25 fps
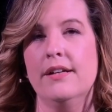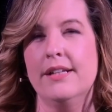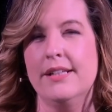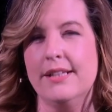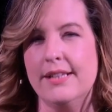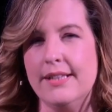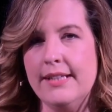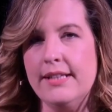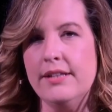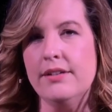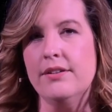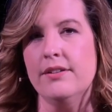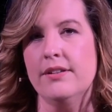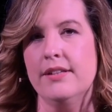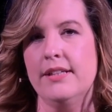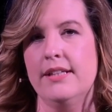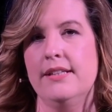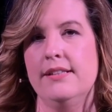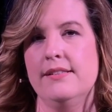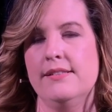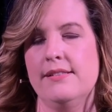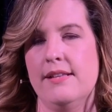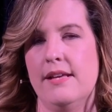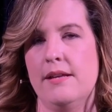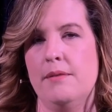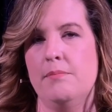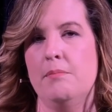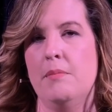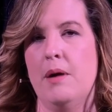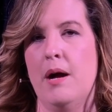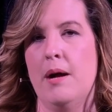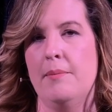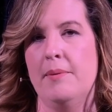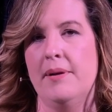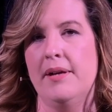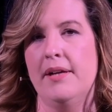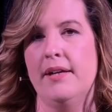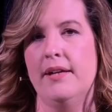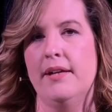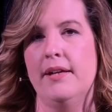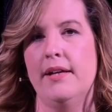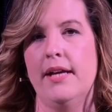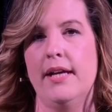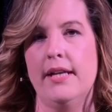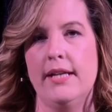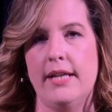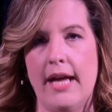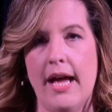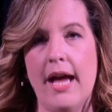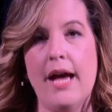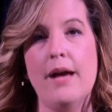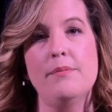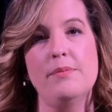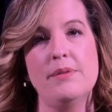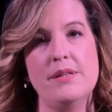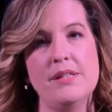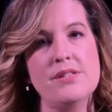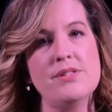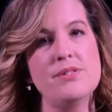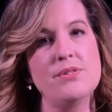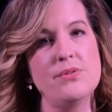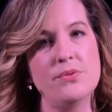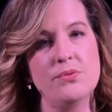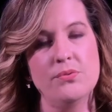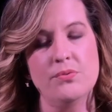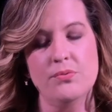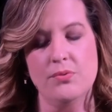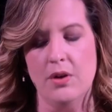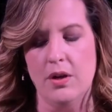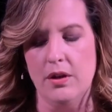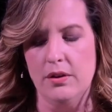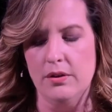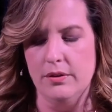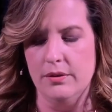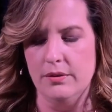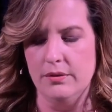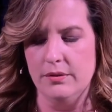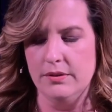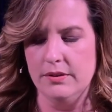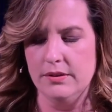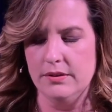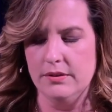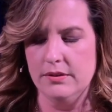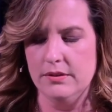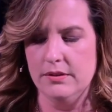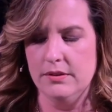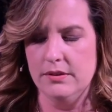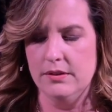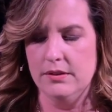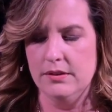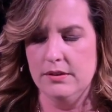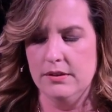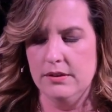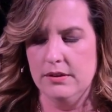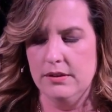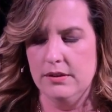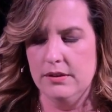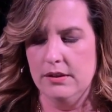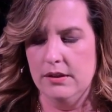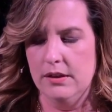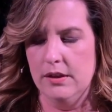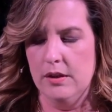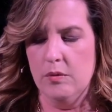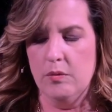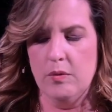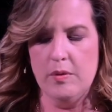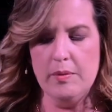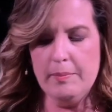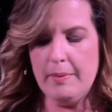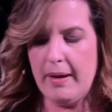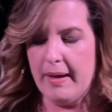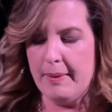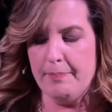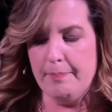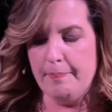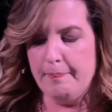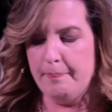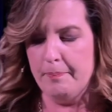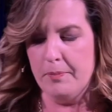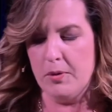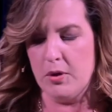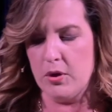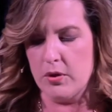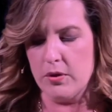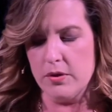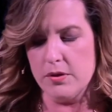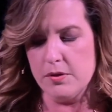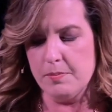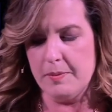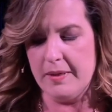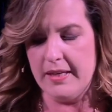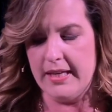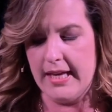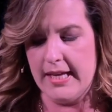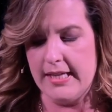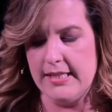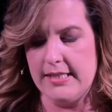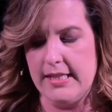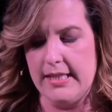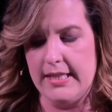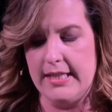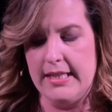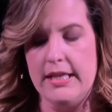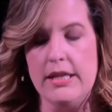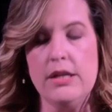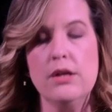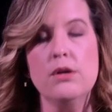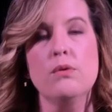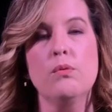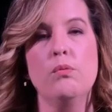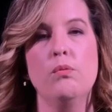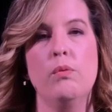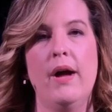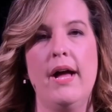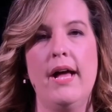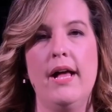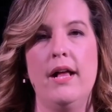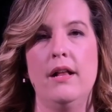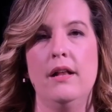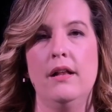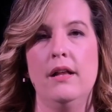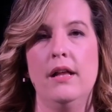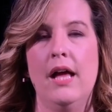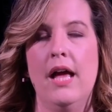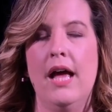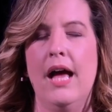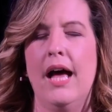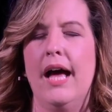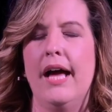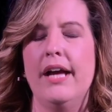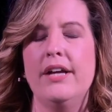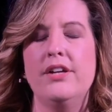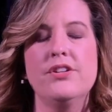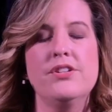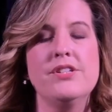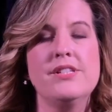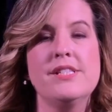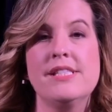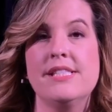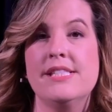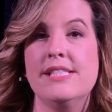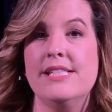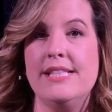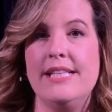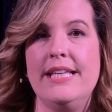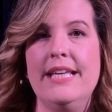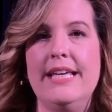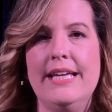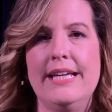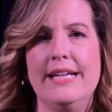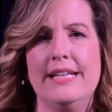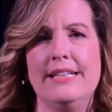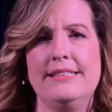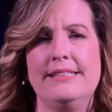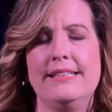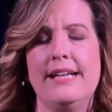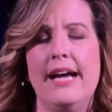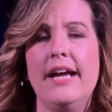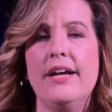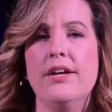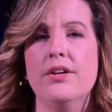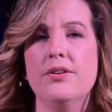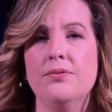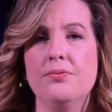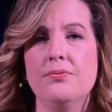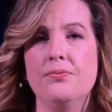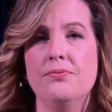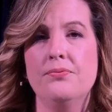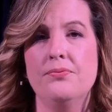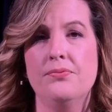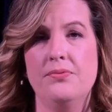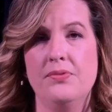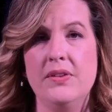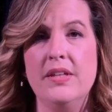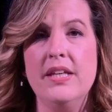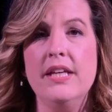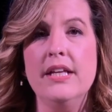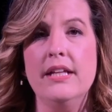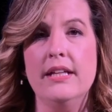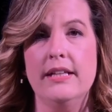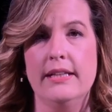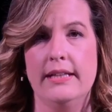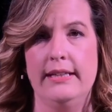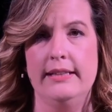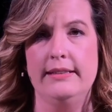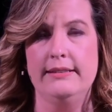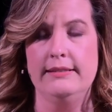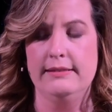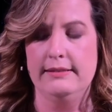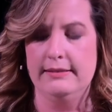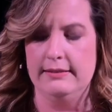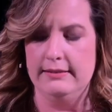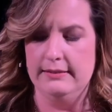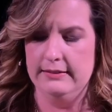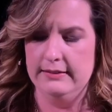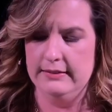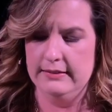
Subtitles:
clearly said mama, and Abby soon followed. When my girls began to hear well, I could see it. I could feel it.